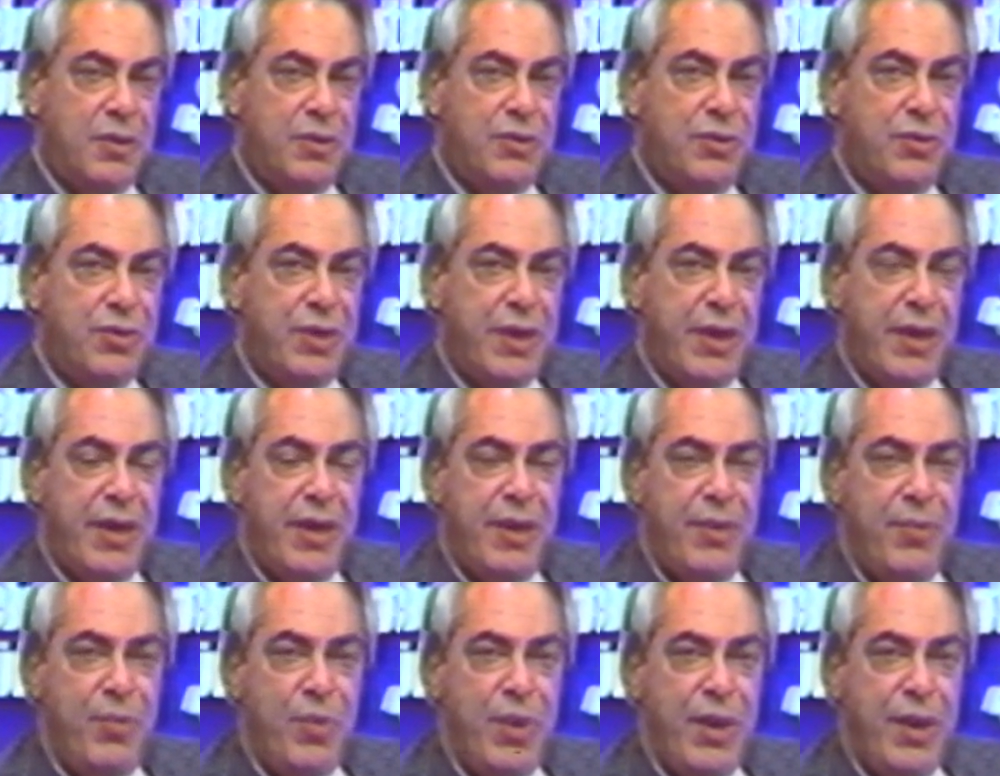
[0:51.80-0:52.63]
Today
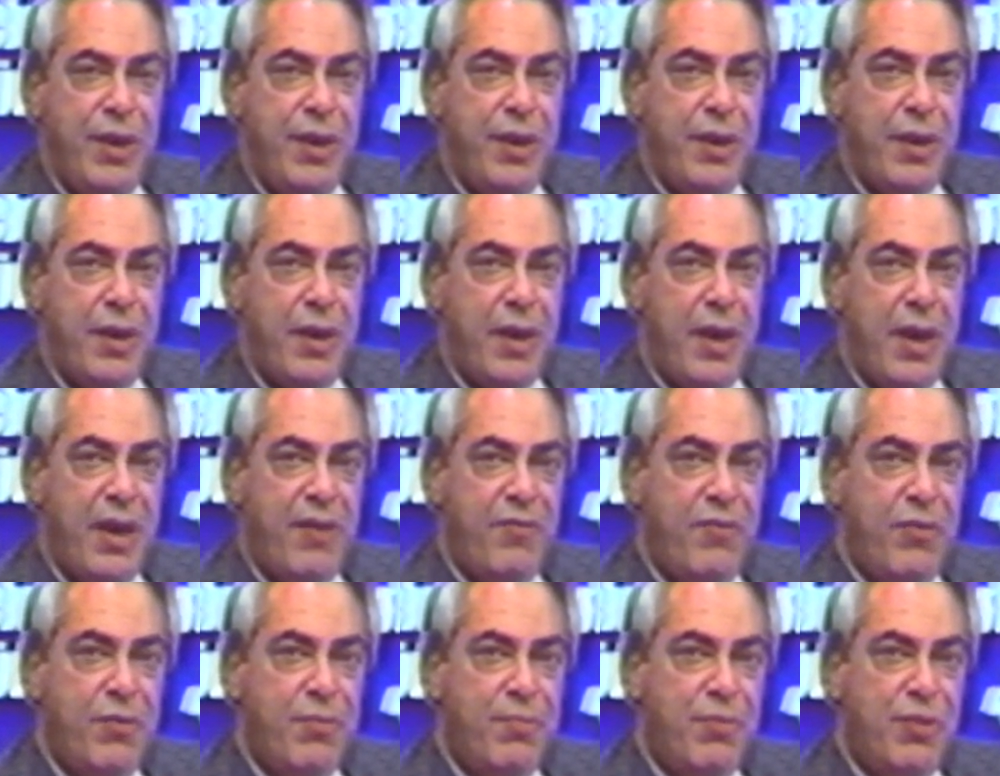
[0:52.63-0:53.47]
we have
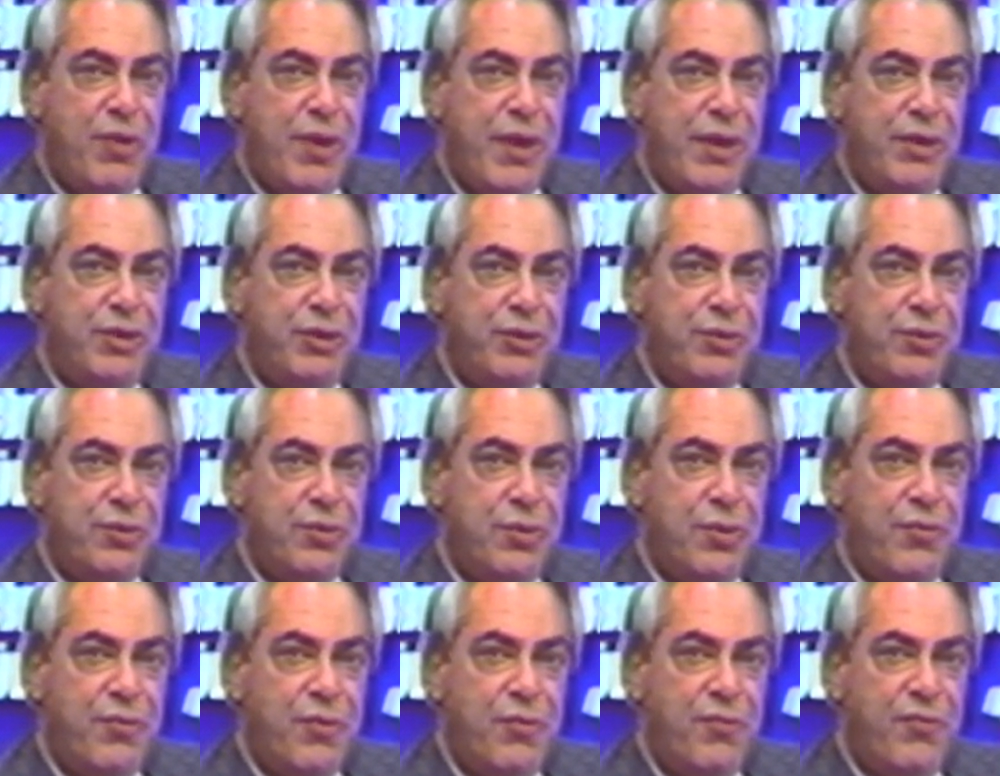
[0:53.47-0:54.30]
the pleasure
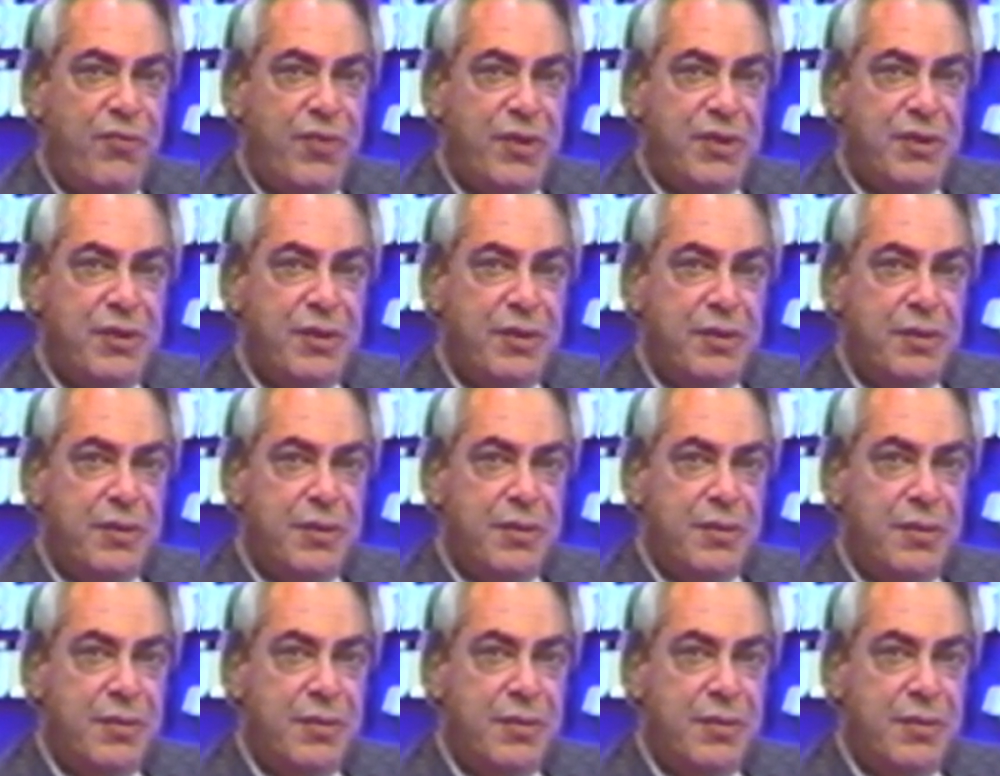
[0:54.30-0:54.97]
of a visit